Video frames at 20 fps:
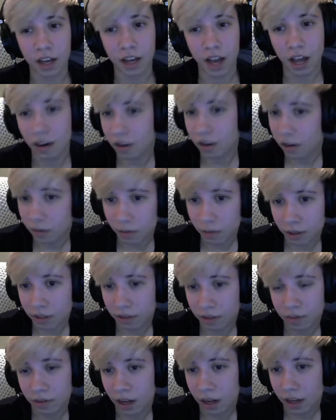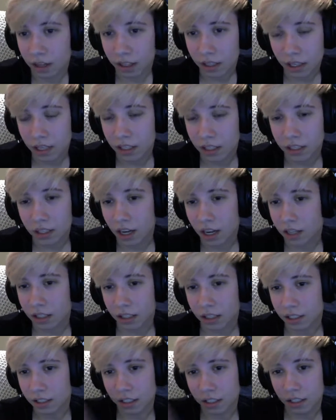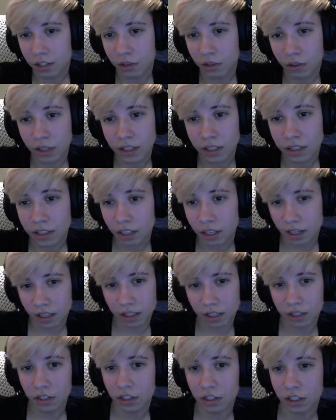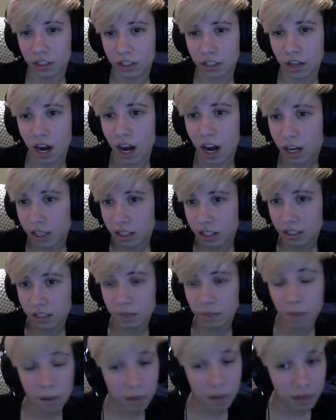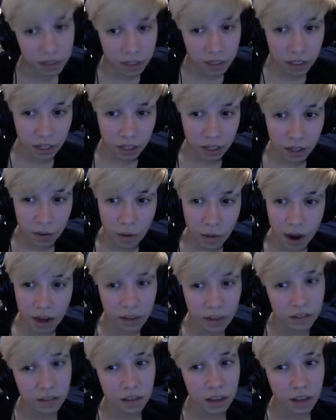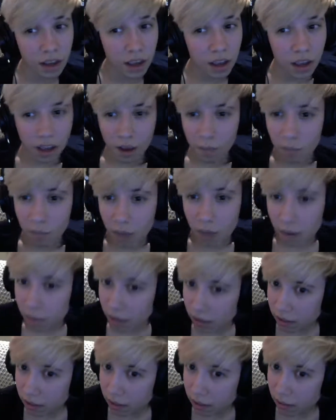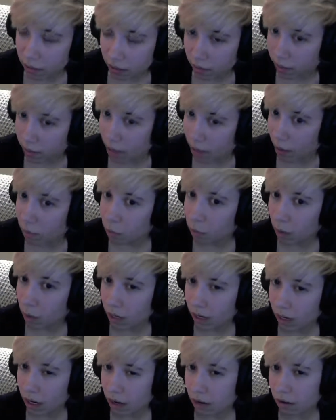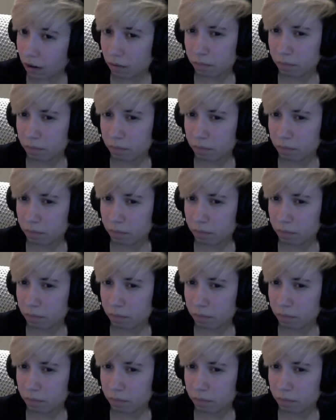I don't know what the he's got this intrinsic just hotness. Maybe it's the yellow eyes. Maybe it's the sometimes white hair.